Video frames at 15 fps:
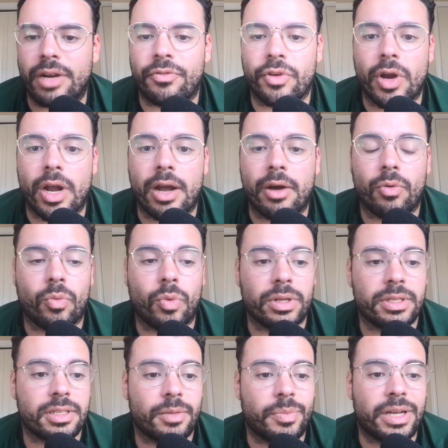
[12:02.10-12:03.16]
to figure out
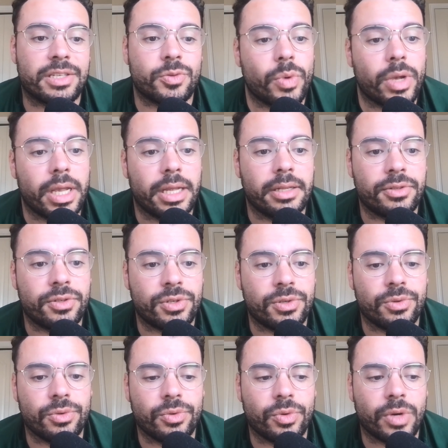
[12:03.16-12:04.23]
what's the best way
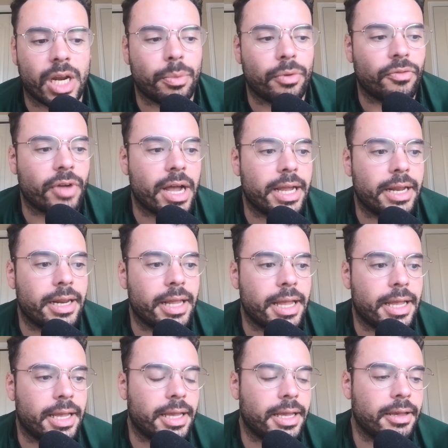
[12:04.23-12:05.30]
to kind of provide
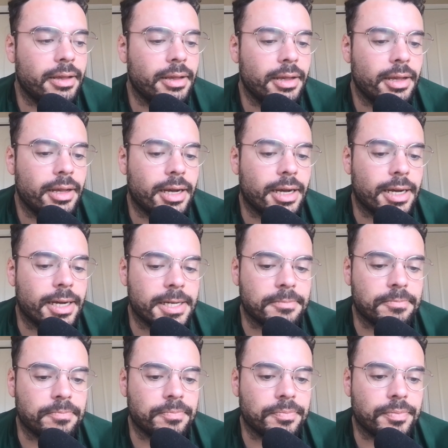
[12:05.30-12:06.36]
a
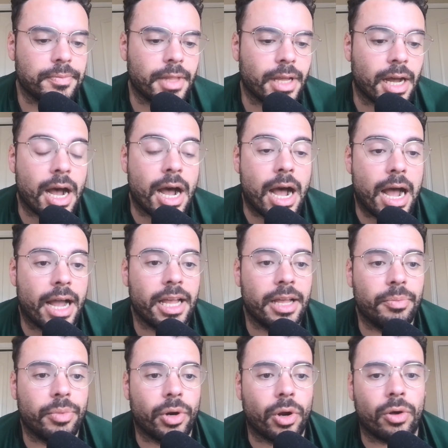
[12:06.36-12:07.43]
high
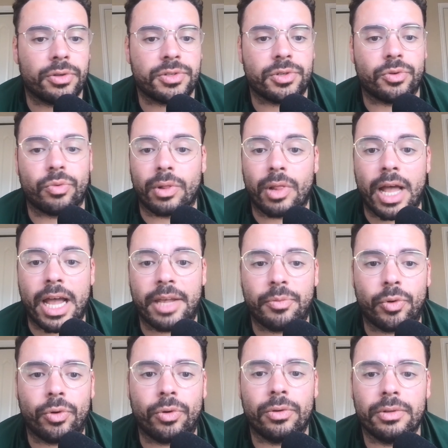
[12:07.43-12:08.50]
but also
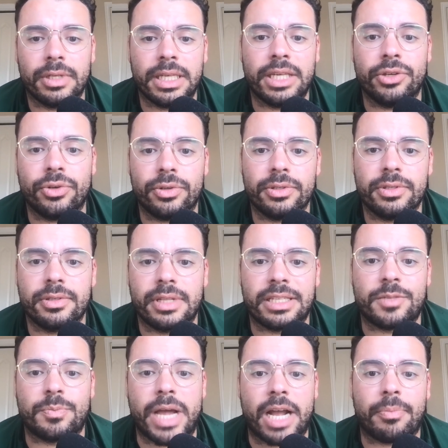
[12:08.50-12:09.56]
reliable yield
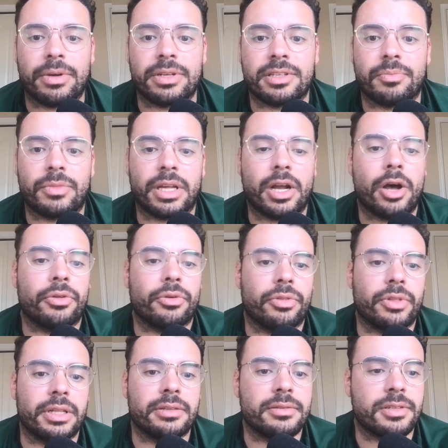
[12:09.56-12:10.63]
that's backed by something other
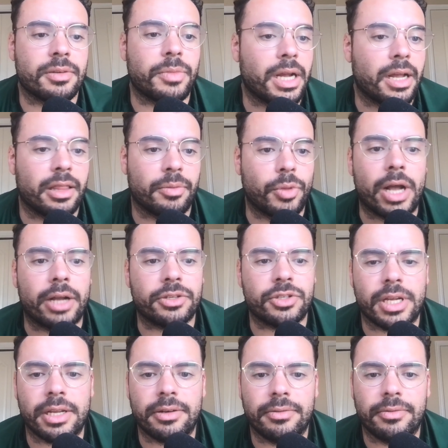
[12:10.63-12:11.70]
than something on the
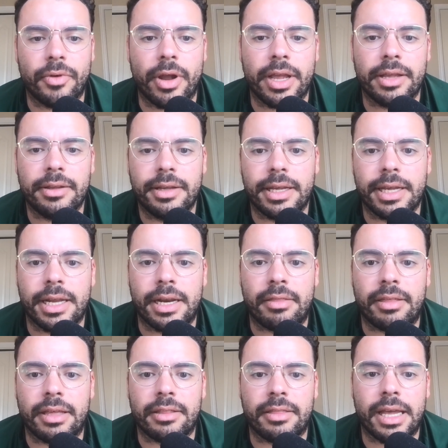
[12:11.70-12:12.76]
blockchain, right? And I
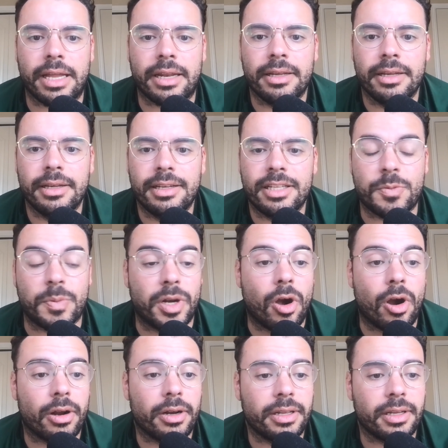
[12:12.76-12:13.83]
think that it's been
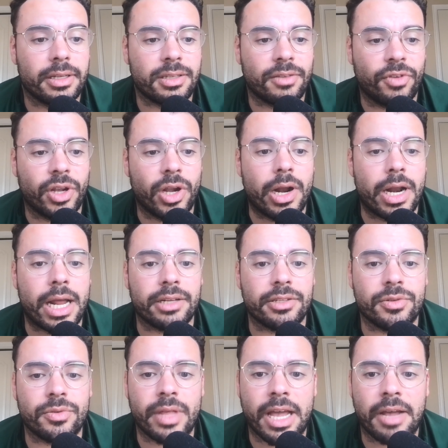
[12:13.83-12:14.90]
hard to figure out how to
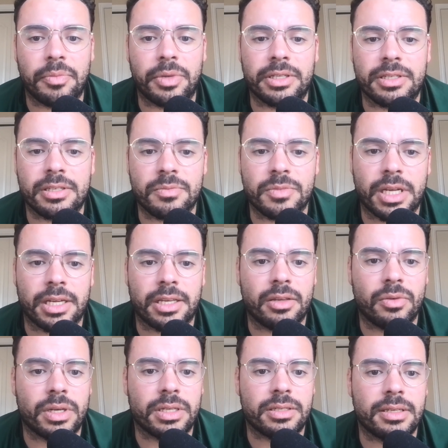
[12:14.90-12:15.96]
do that, but it seems like
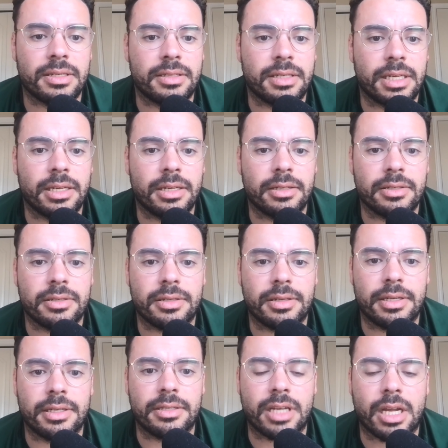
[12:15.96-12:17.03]
USDz
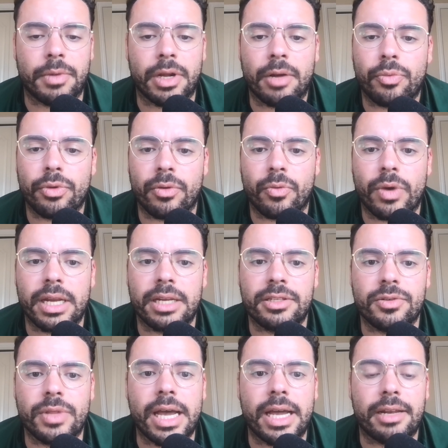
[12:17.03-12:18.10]
is coming up with a way to
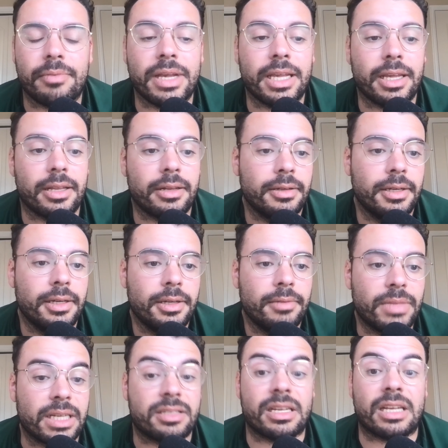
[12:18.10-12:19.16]
do that and make it
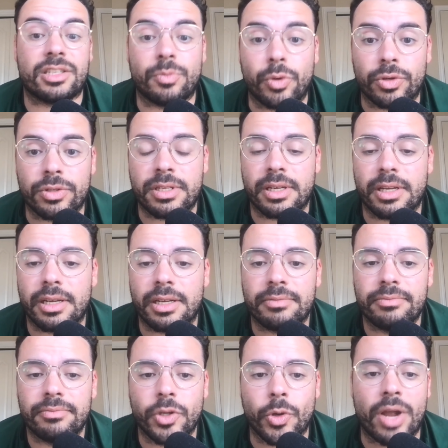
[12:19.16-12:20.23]
accessible to
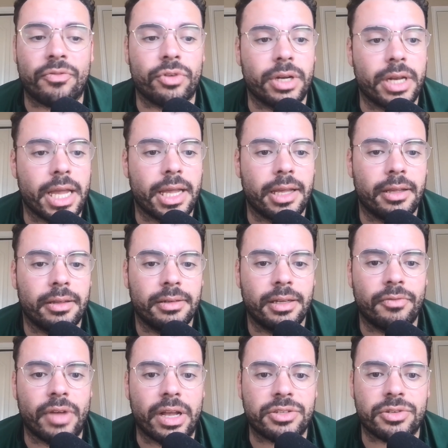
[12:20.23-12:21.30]
your everyday
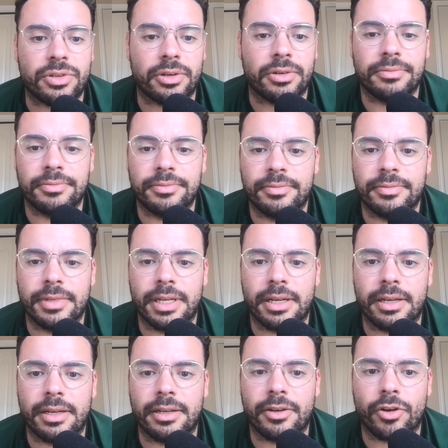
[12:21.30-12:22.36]
investor
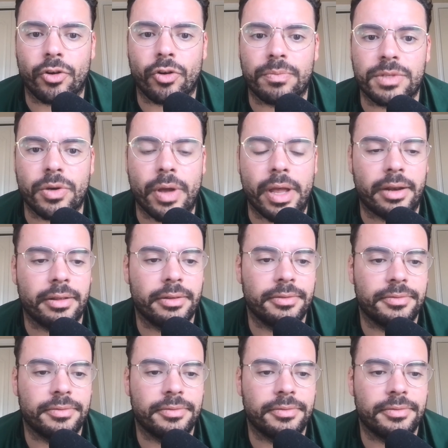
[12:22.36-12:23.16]
or crypto head.